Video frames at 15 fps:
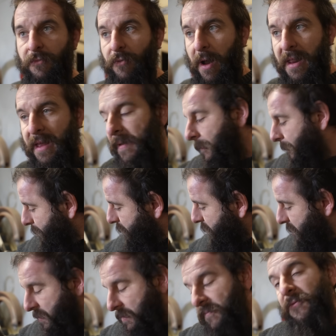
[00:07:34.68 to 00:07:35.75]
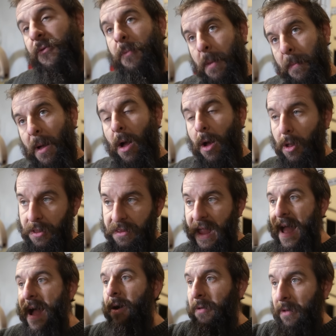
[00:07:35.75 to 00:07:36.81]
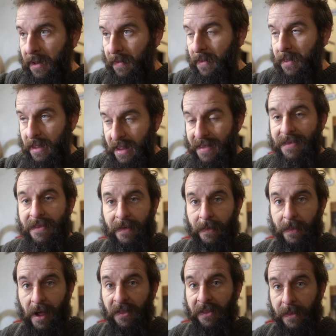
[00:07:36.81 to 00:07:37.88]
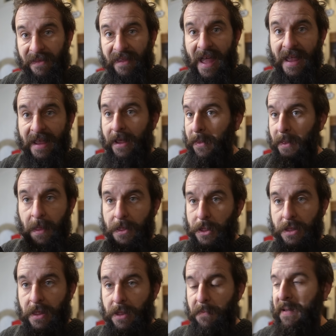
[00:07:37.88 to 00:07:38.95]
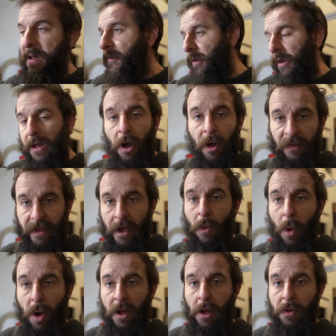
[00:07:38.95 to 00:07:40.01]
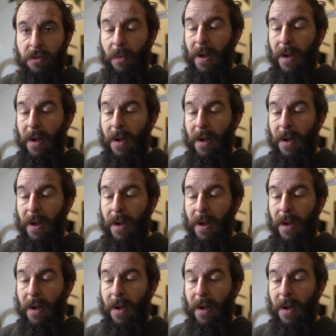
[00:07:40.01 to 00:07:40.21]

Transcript: running from the bars down into under the tank, and then they just disappear and I can't tell what goes